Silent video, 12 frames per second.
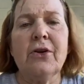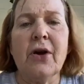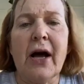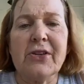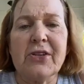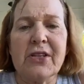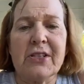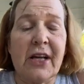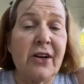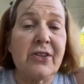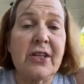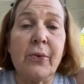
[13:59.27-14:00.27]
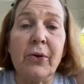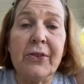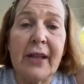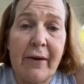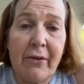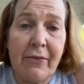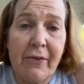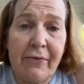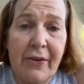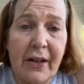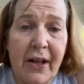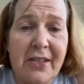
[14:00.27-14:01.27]
not sustain us. They will never
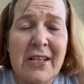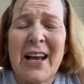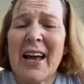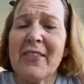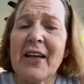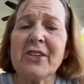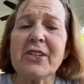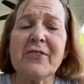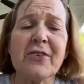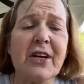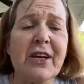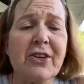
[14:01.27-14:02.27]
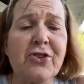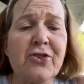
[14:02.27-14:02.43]
fulfill us. And that's even an